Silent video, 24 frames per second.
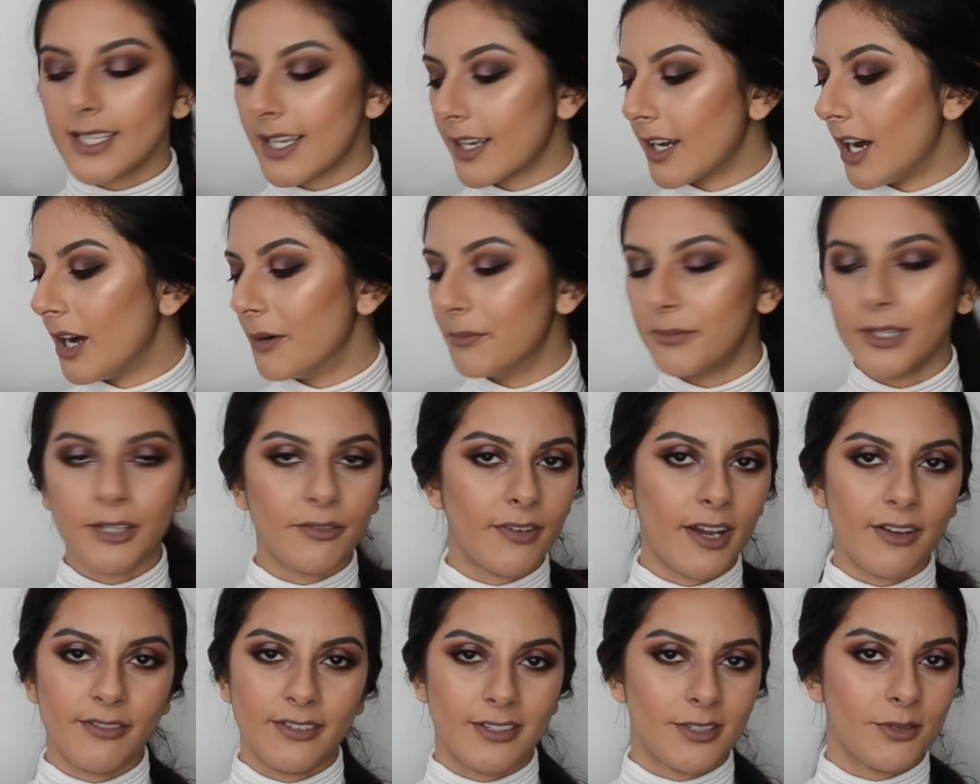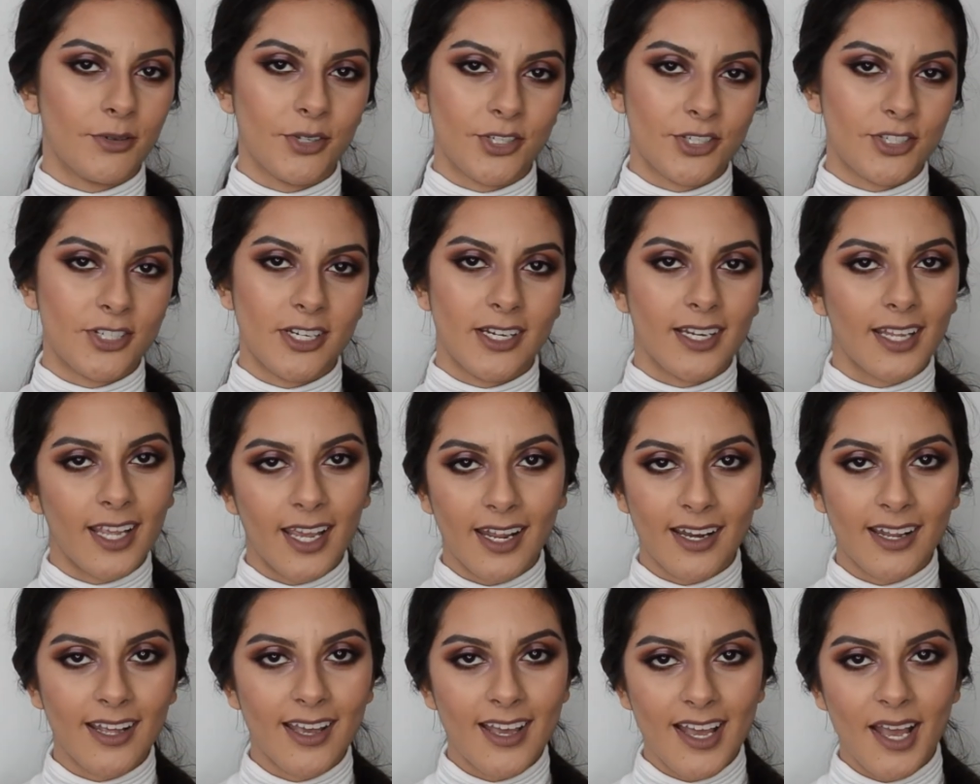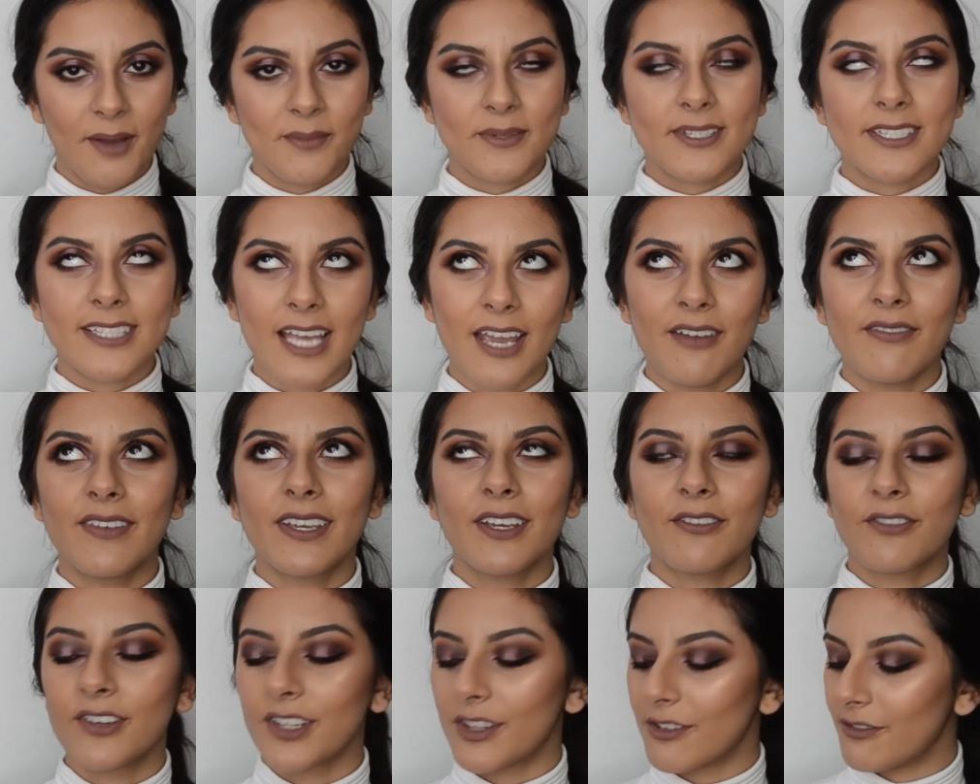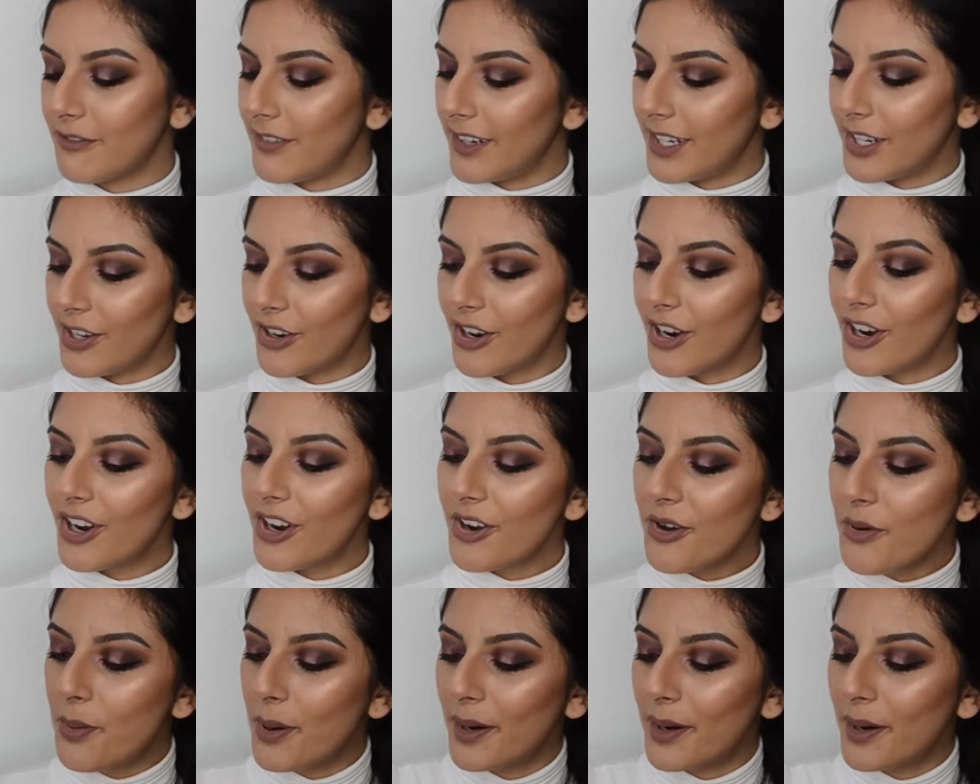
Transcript: I can't believe I haven't swatched it yet. I'm saving it for the video.